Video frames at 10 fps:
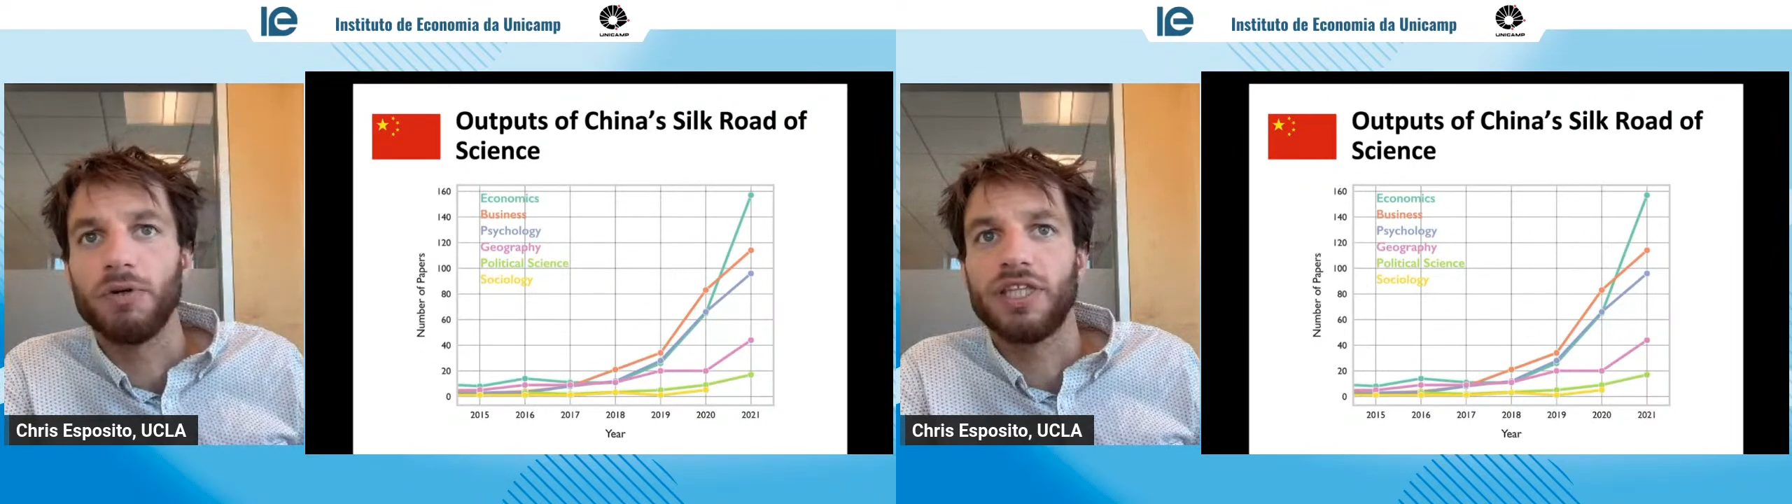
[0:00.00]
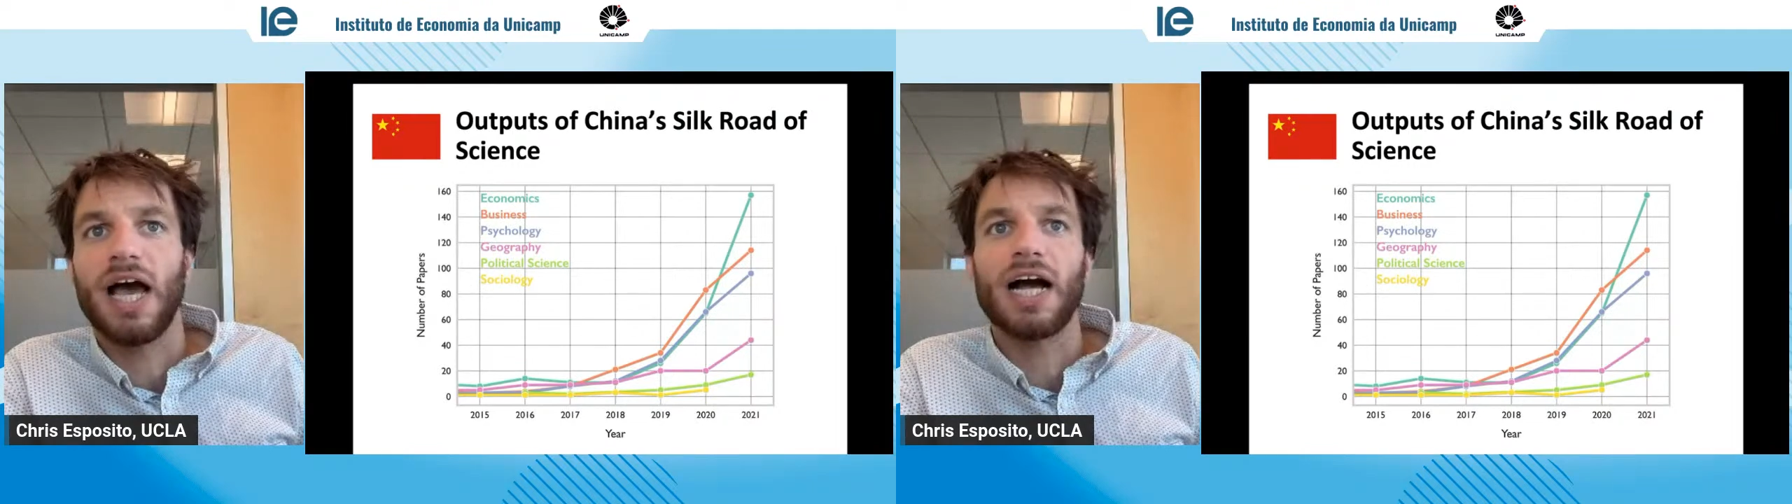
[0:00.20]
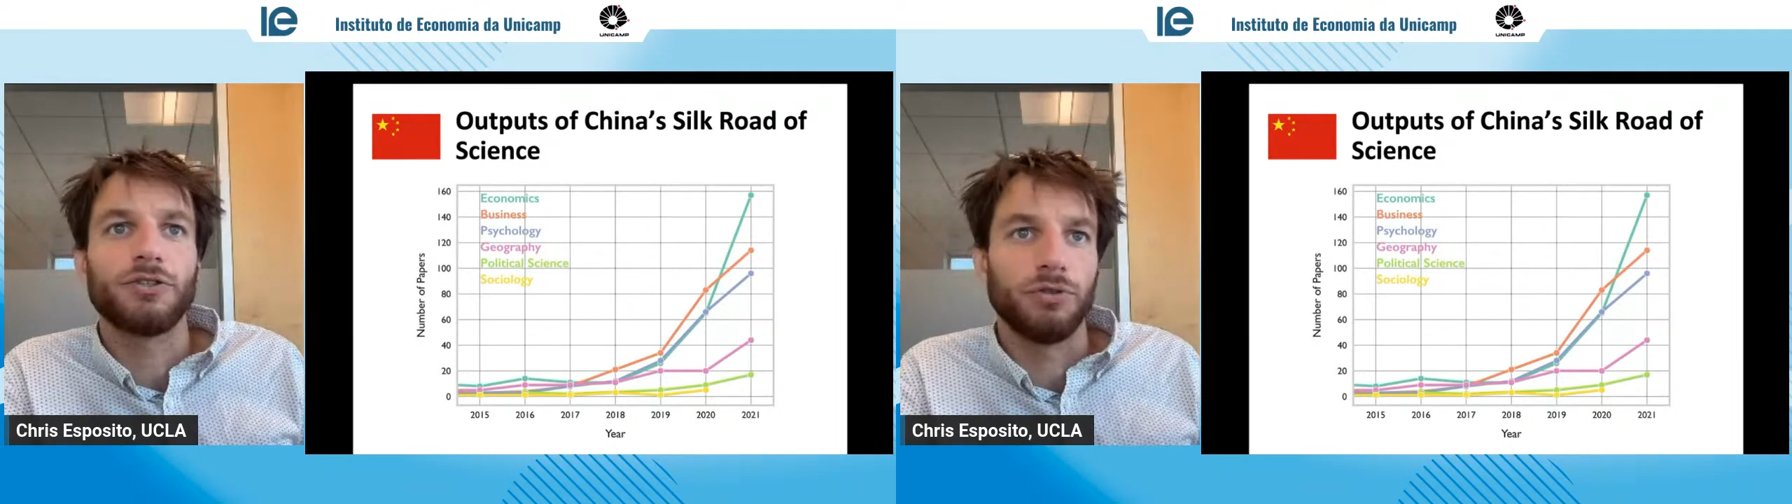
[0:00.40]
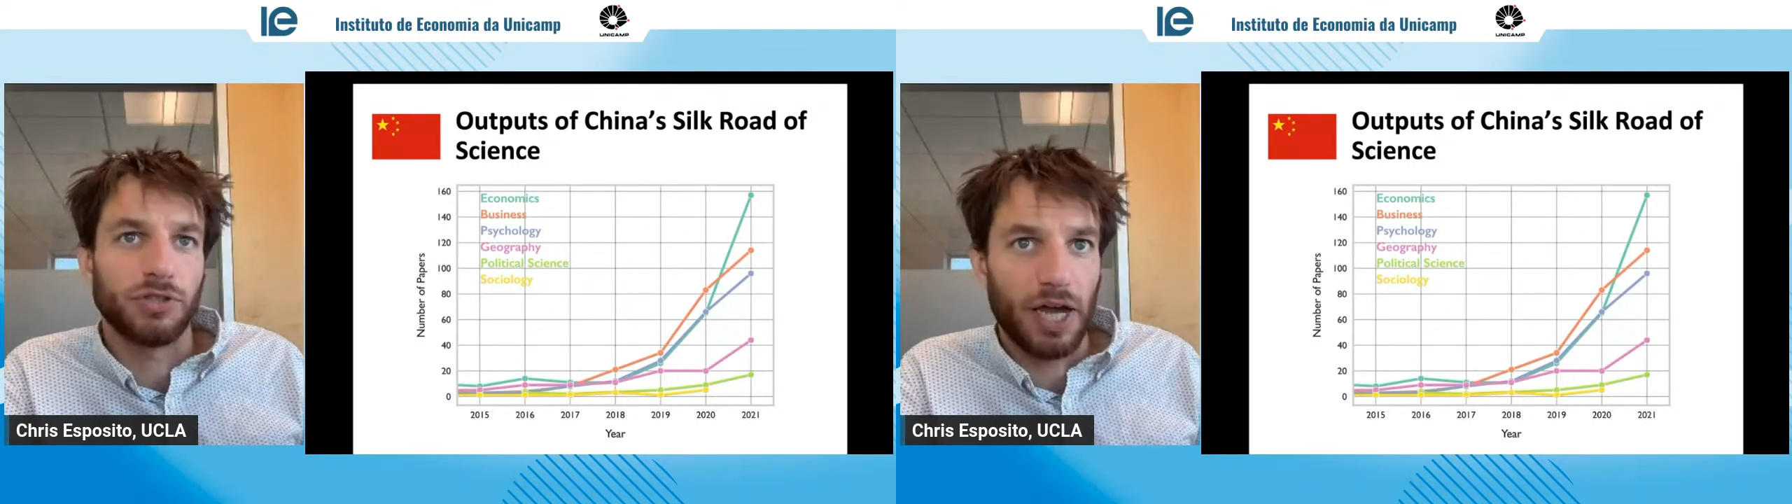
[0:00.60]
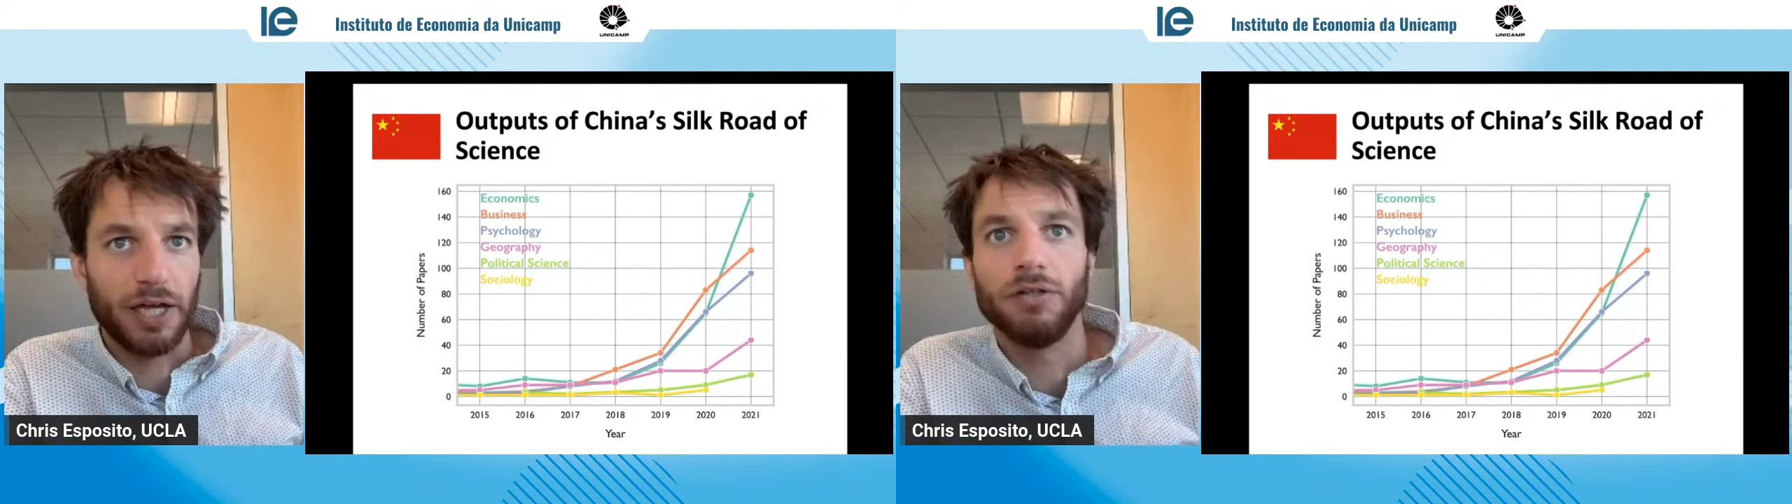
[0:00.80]
the actual
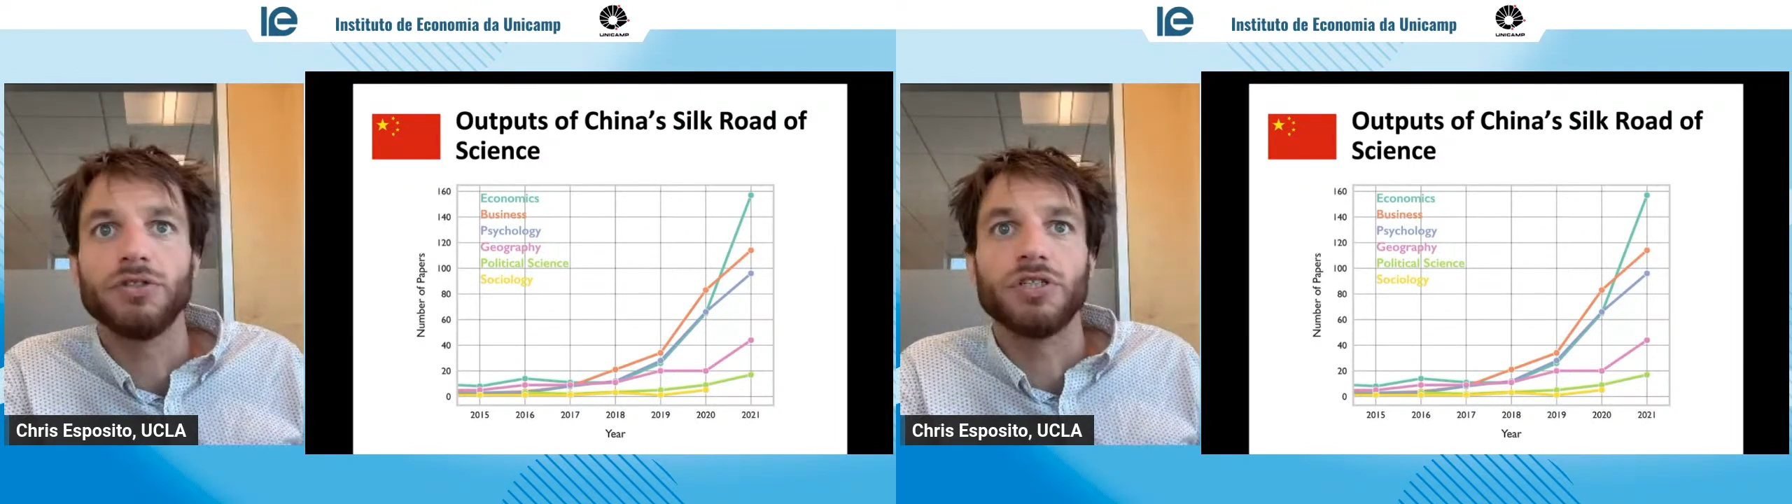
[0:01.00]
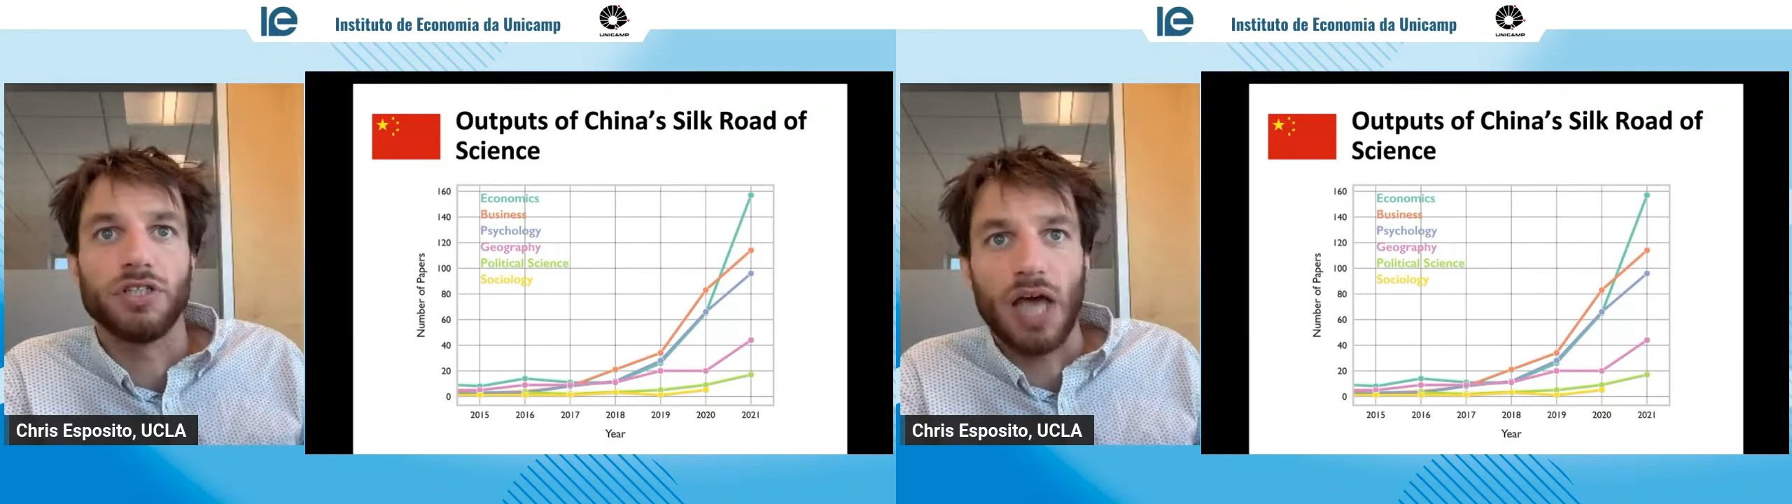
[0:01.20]
titles and